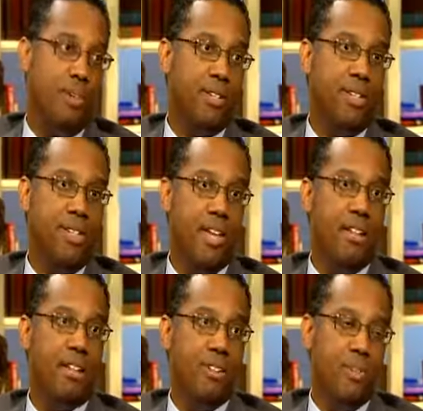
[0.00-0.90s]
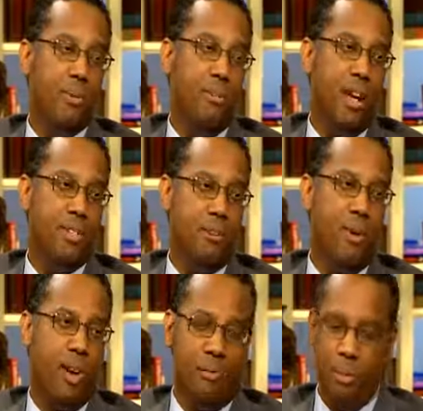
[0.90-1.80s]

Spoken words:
because in the end, the consumer buys a product.